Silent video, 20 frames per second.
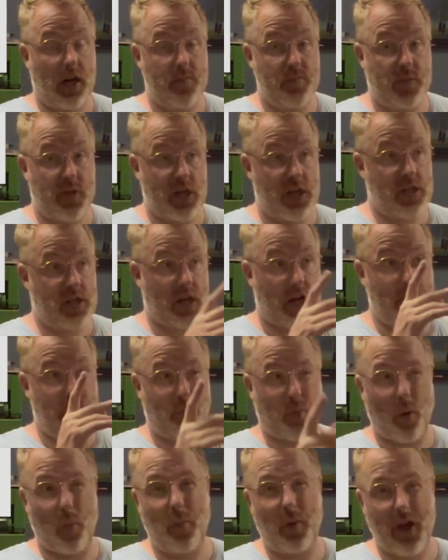since I
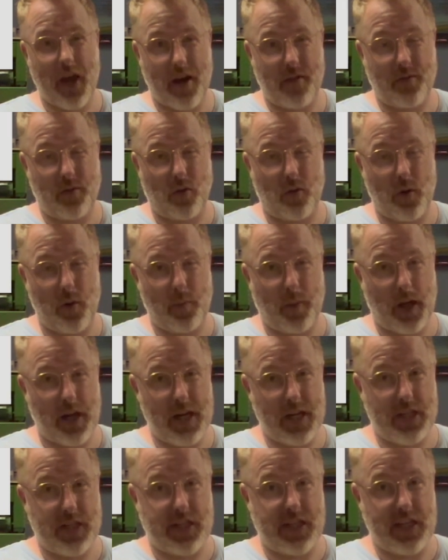probably have to
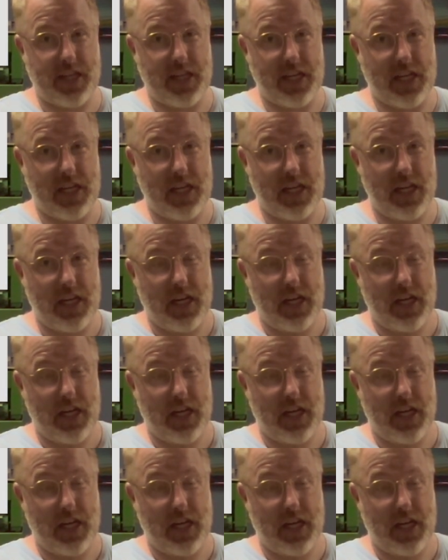replace the